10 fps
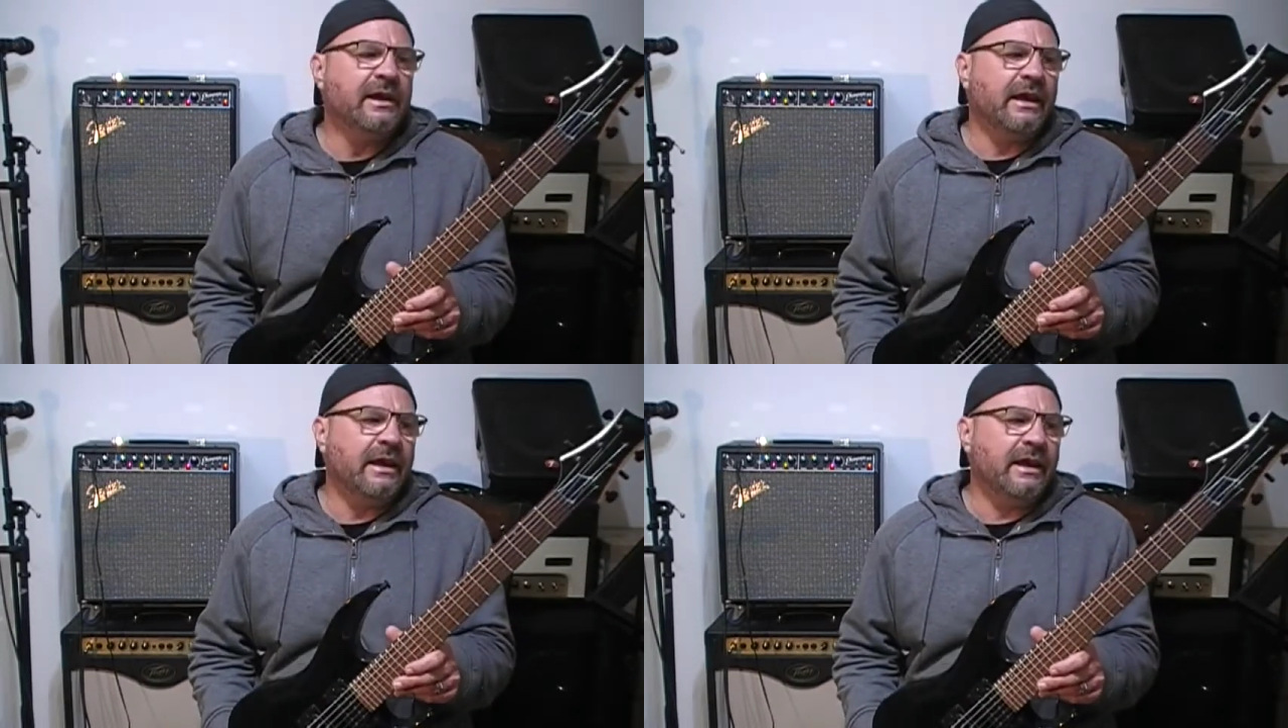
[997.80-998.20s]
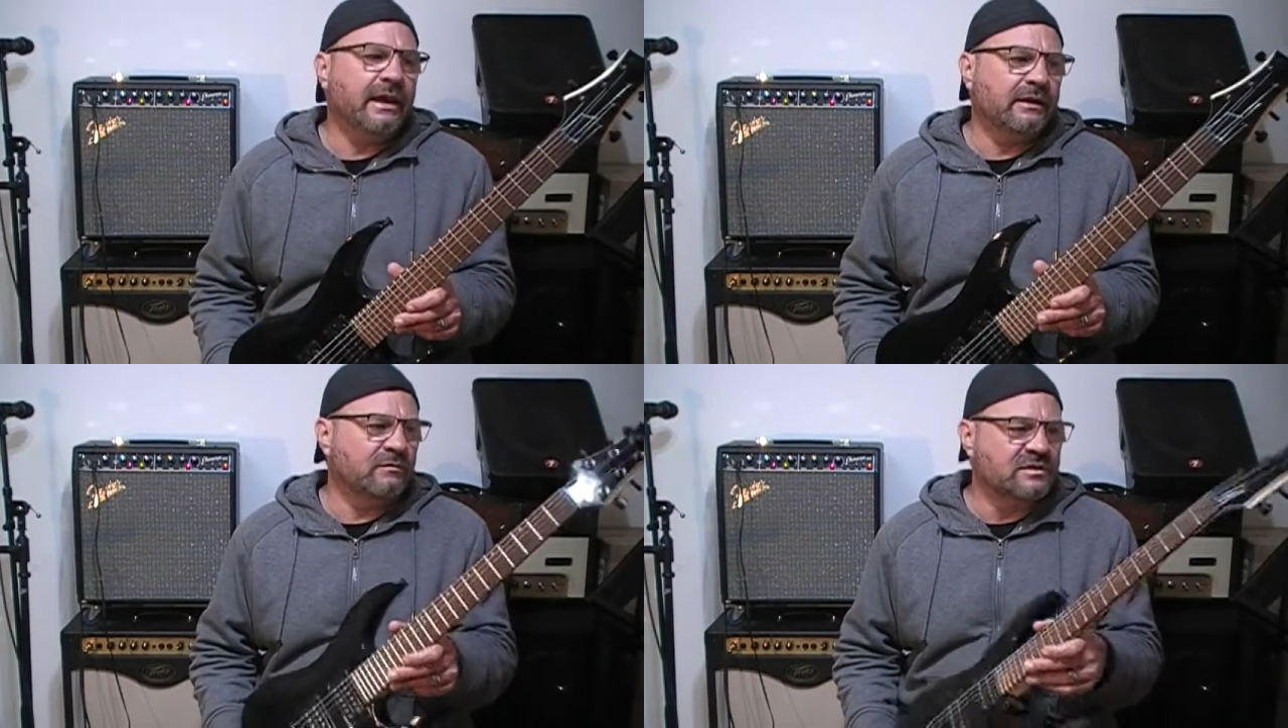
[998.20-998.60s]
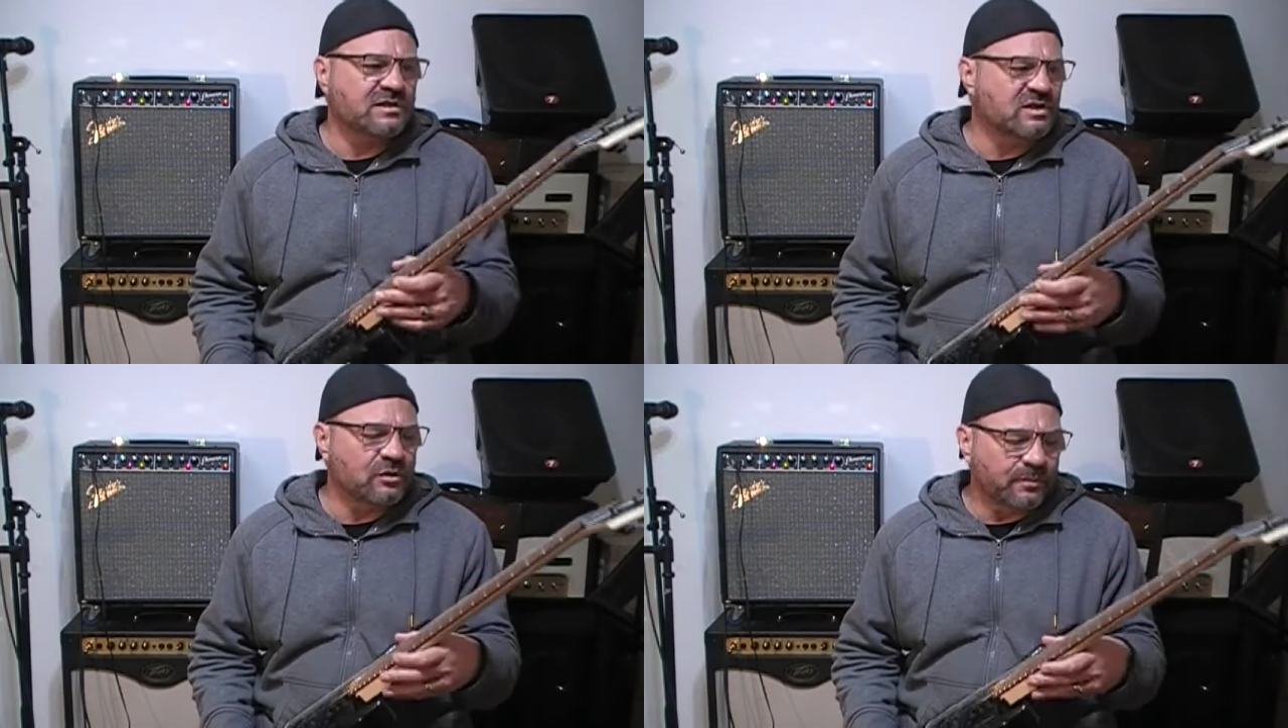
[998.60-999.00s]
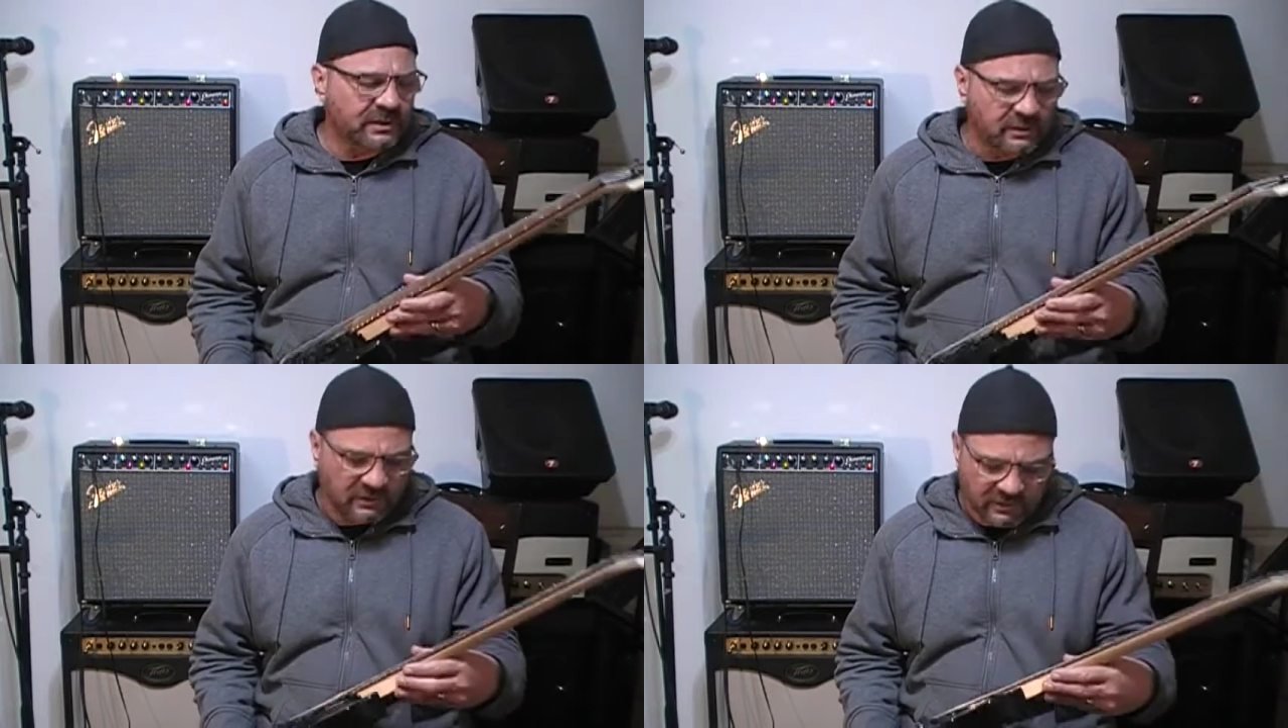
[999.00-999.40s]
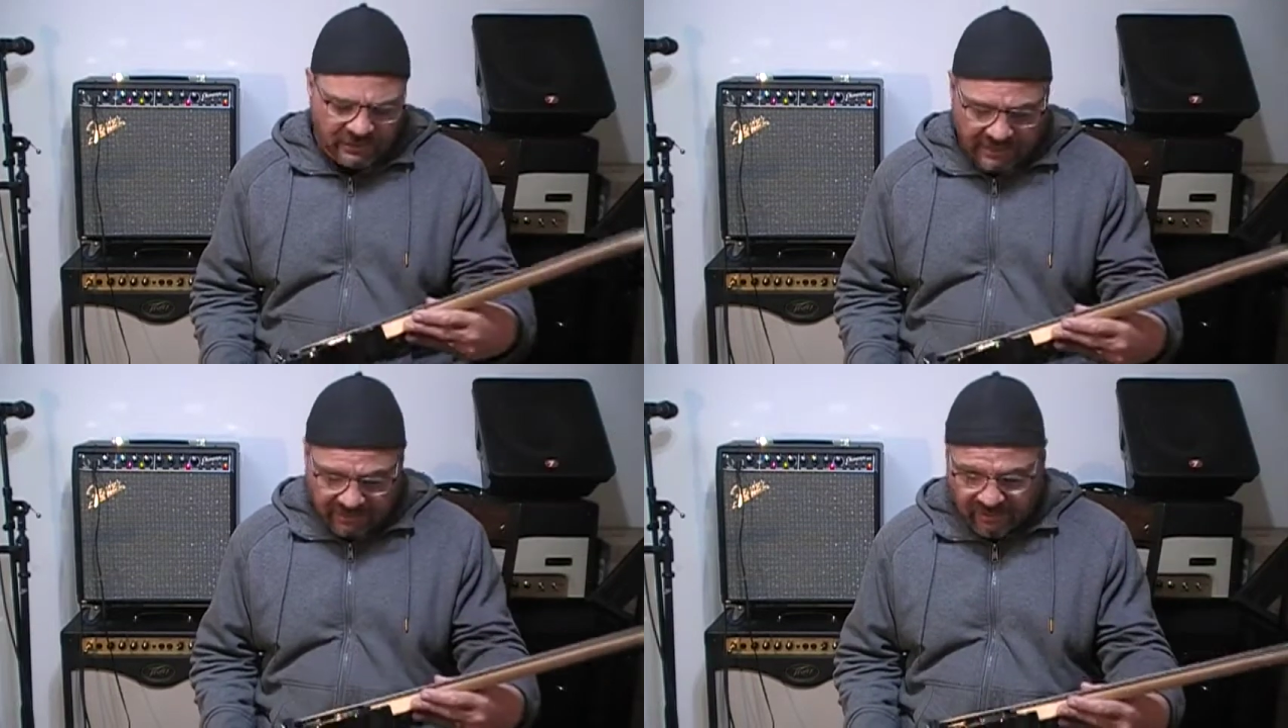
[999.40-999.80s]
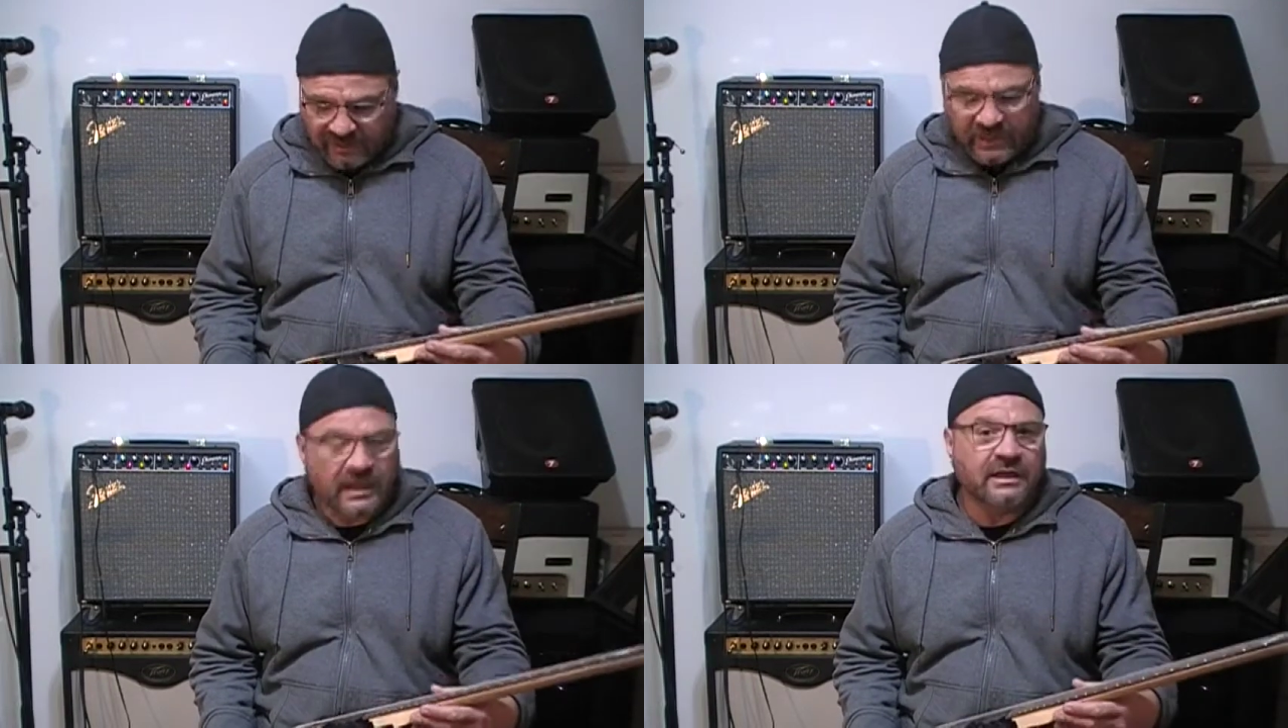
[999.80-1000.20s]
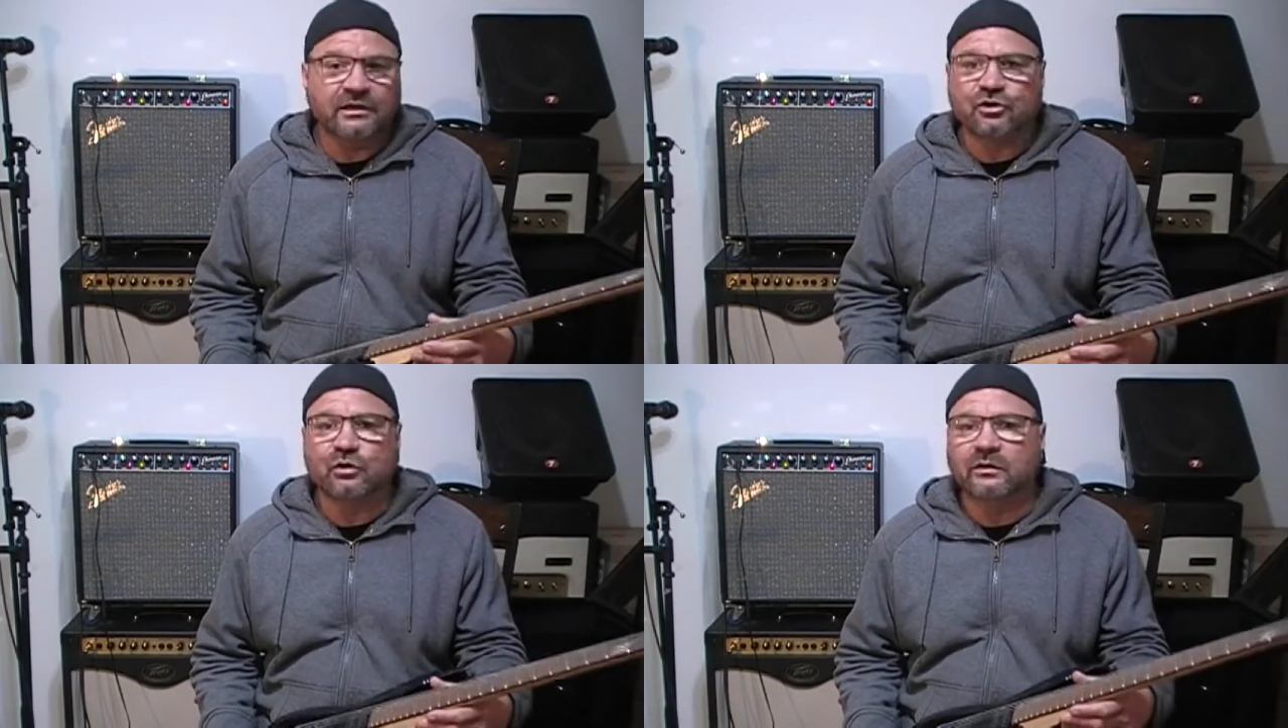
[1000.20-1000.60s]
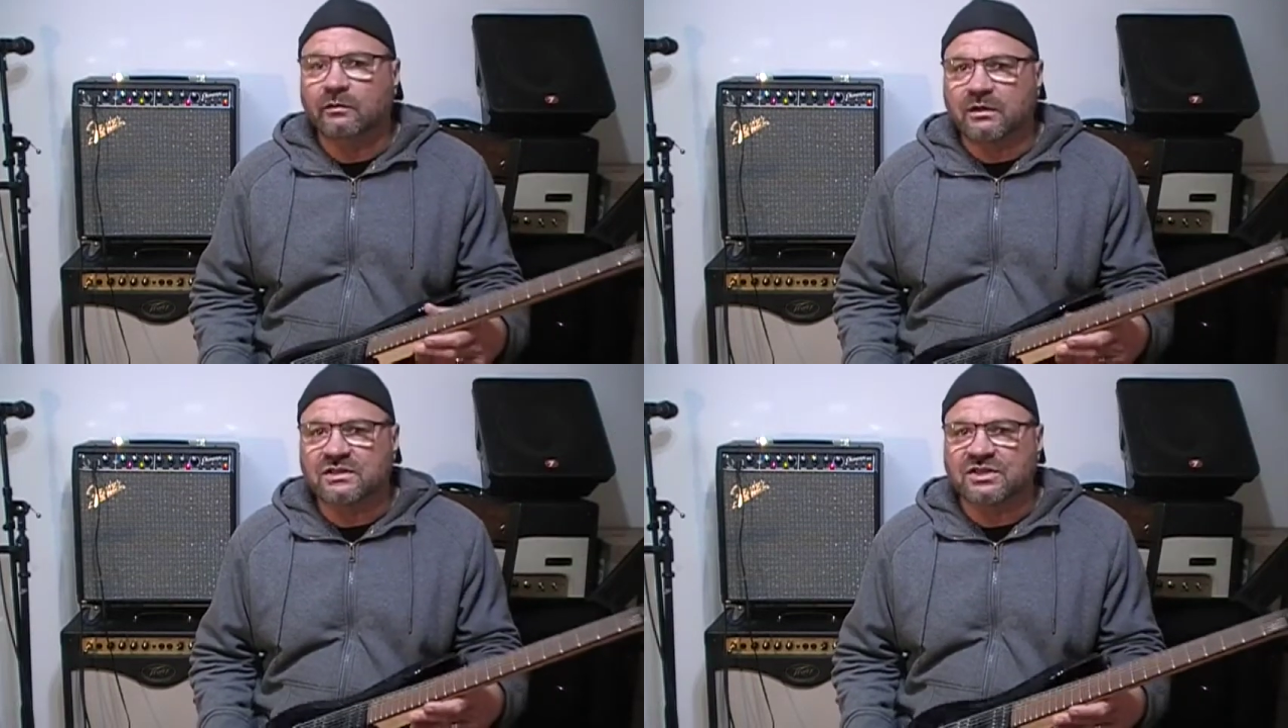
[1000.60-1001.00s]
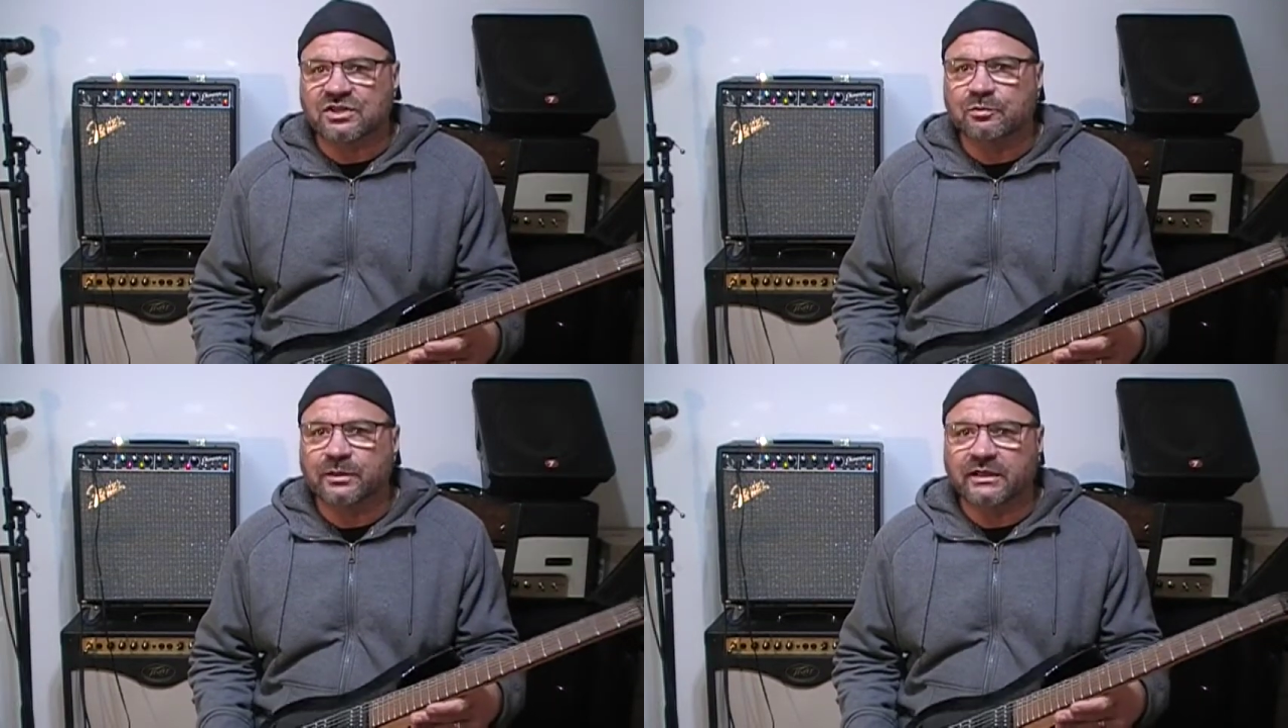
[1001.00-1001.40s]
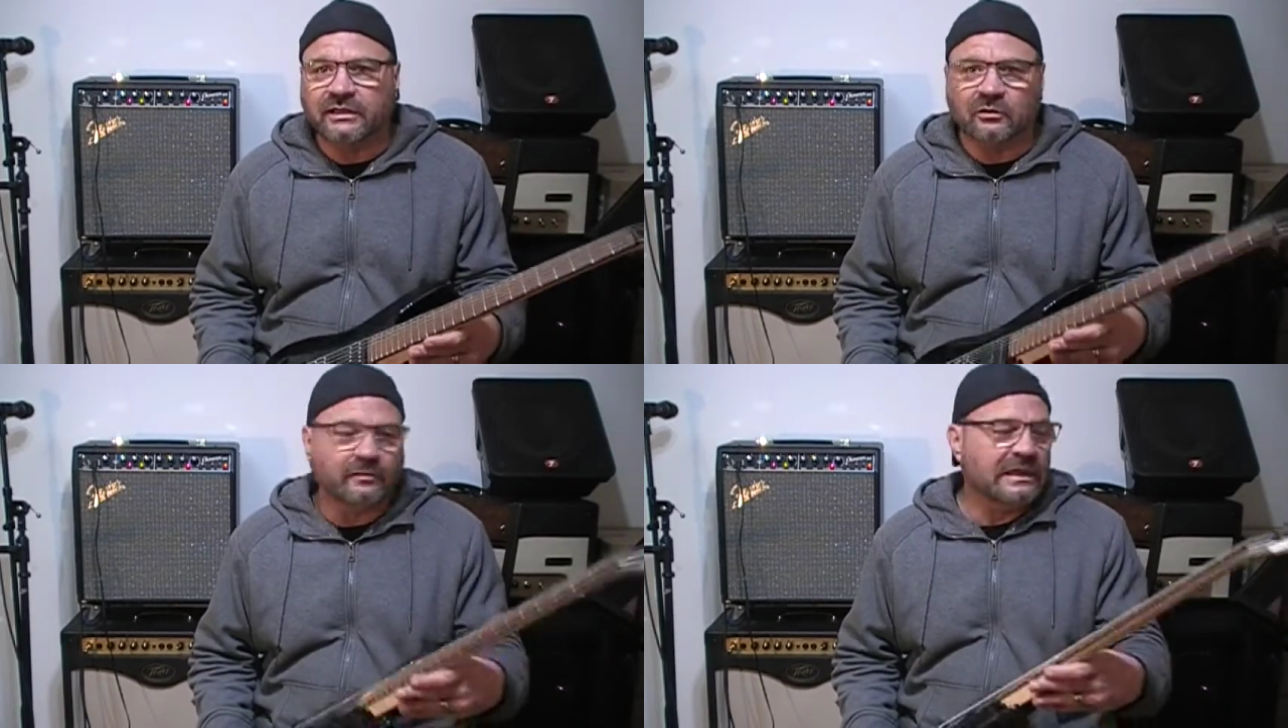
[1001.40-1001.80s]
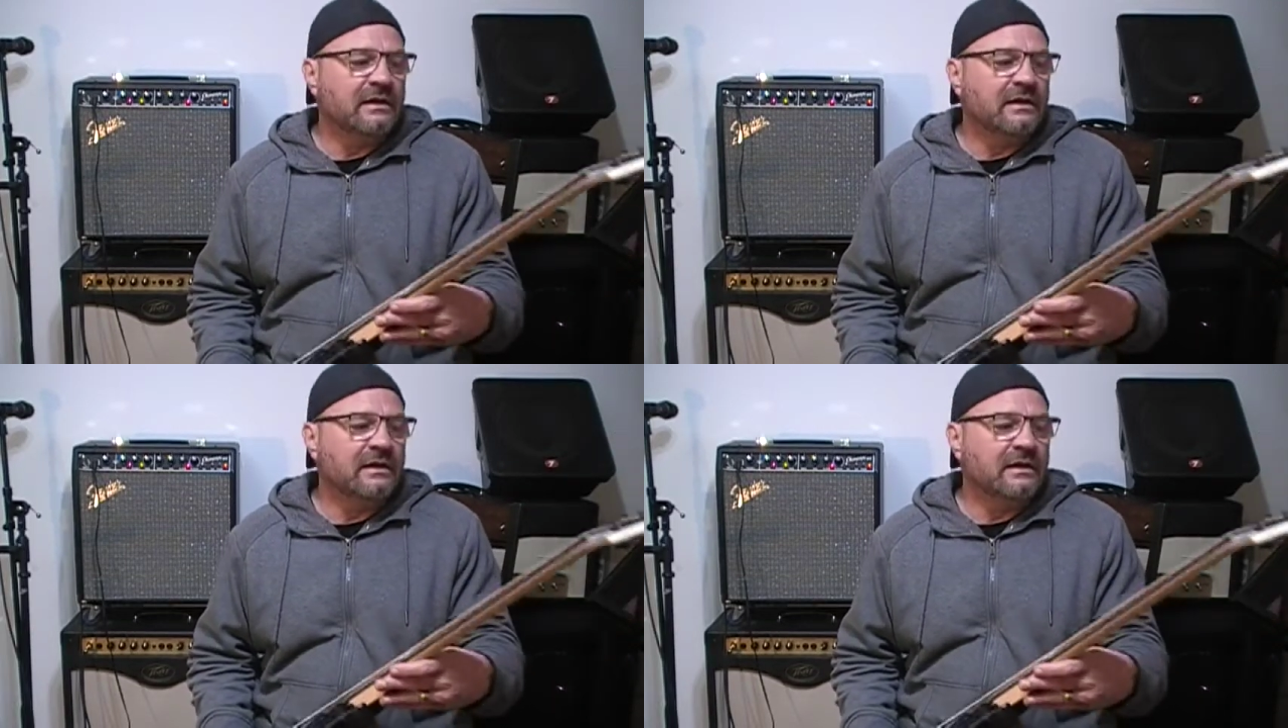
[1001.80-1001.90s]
and it was the stupid deal of the day, and it truly was a stupid deal.